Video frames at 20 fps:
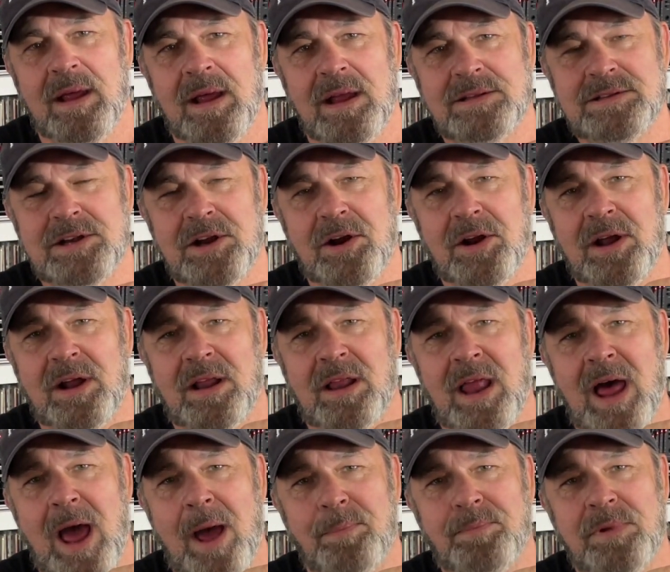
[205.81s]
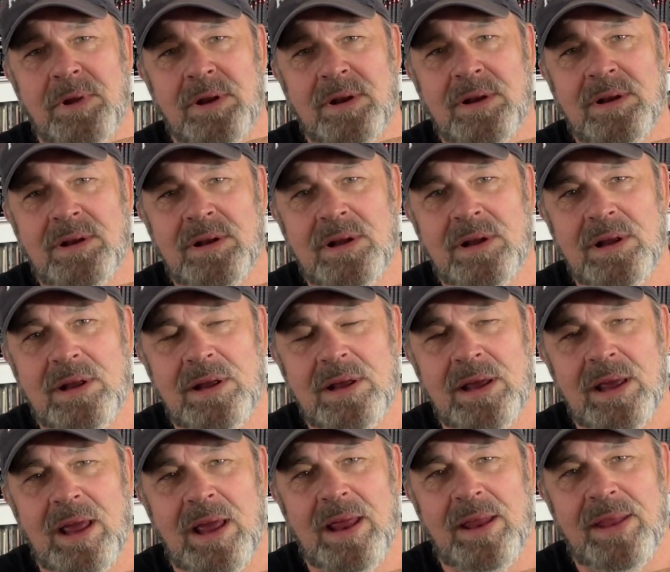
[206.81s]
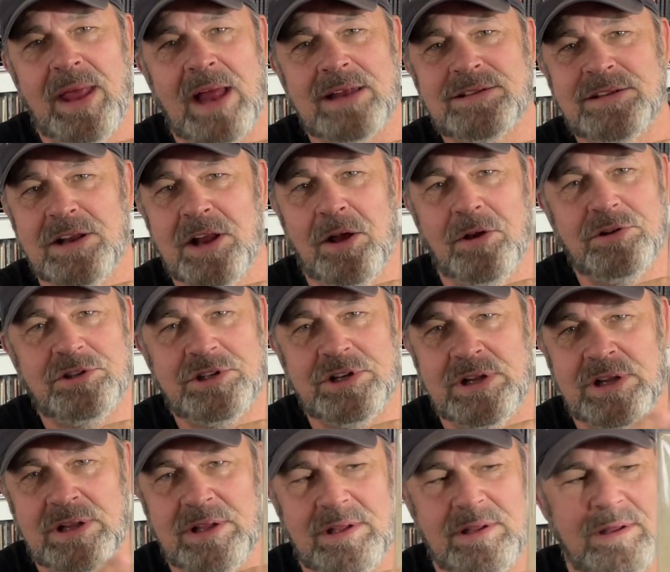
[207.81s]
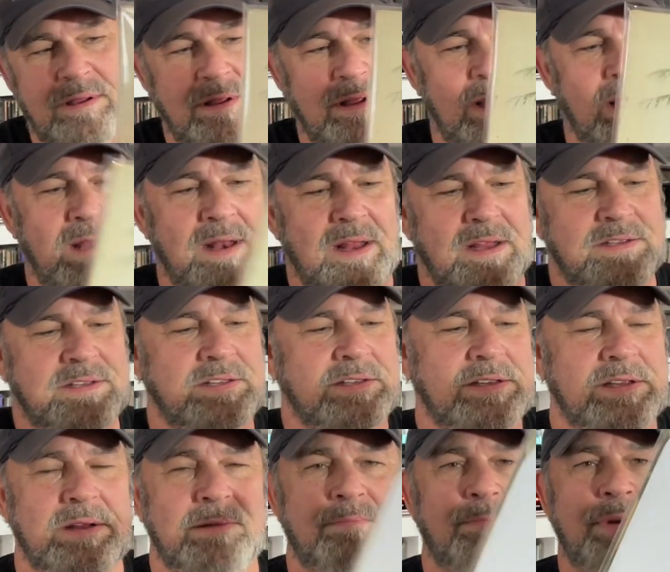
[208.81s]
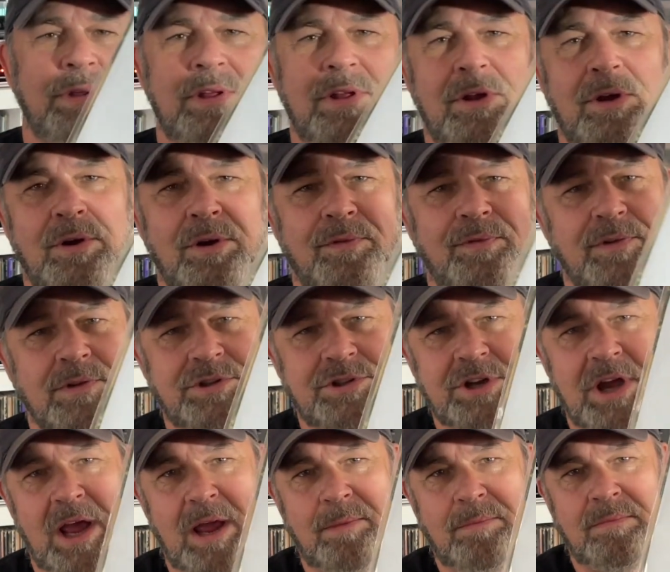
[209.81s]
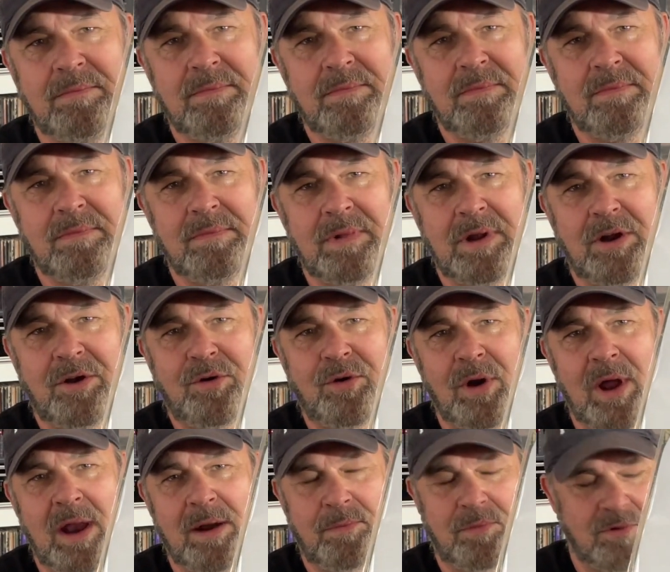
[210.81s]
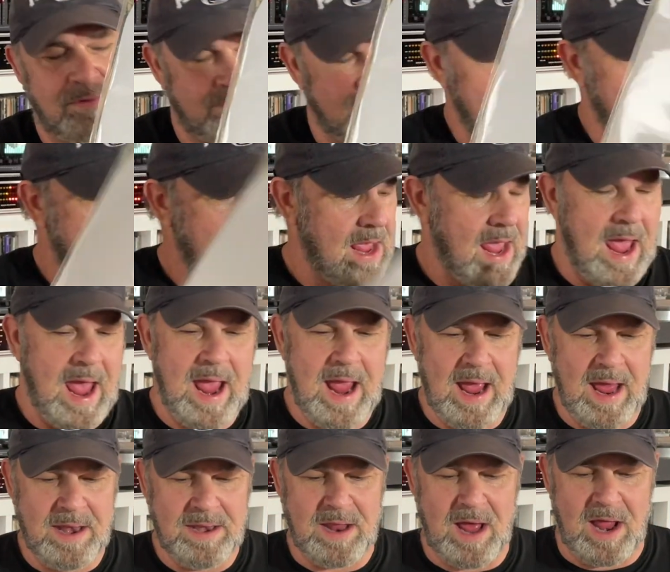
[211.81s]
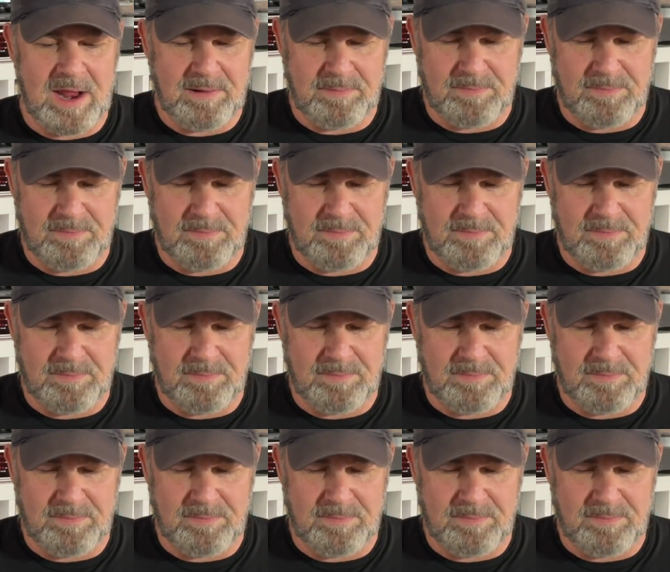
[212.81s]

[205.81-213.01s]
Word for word: It's Eric Clapton, and that's an OG, and this is in beautiful shape, incredible and I